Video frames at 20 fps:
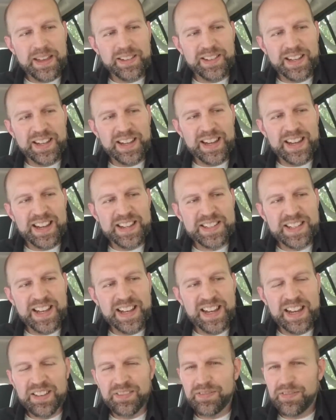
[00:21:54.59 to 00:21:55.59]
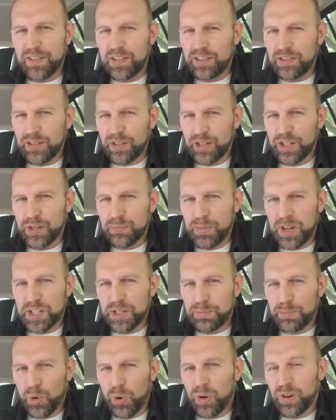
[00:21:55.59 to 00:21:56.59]
like as I have learned
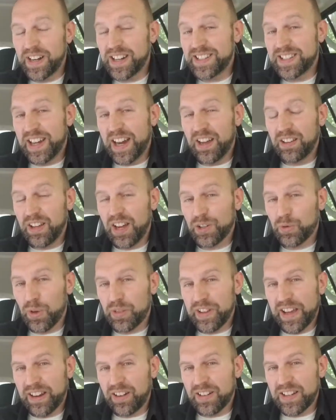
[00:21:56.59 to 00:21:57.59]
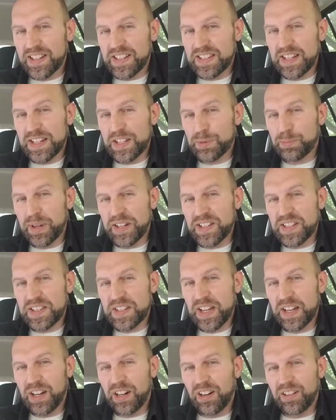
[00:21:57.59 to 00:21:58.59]
much more in dialogue with Latter-day Saints
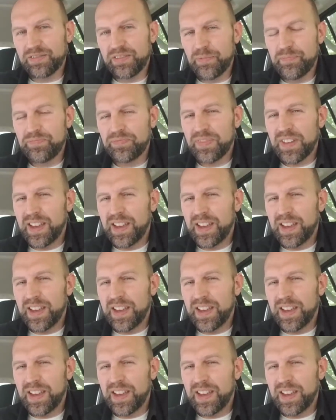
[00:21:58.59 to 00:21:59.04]
myself,